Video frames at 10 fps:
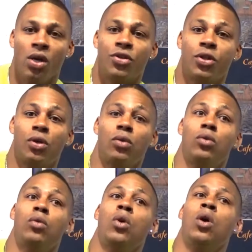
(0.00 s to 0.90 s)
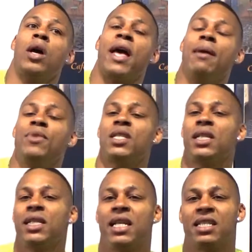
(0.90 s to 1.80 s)
So
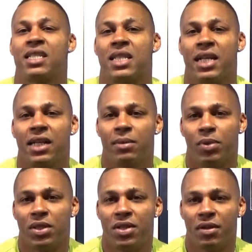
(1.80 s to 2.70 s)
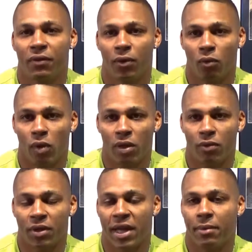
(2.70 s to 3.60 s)
Amazon has set it up a different way
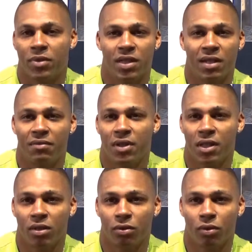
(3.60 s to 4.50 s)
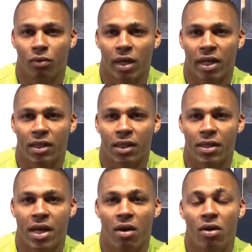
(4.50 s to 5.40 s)
with the Amazon Video Direct.
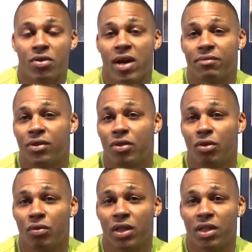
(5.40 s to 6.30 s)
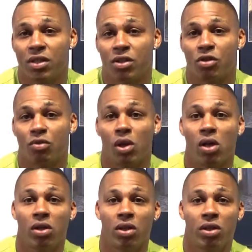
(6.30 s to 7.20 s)
Now all you have to do is, is you
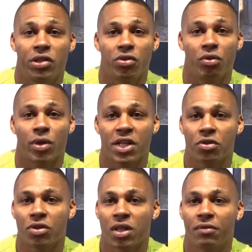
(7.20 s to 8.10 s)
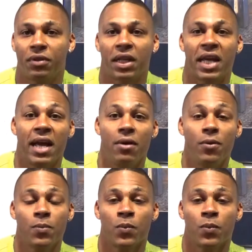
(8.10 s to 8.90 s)
log on, you create yourself an account,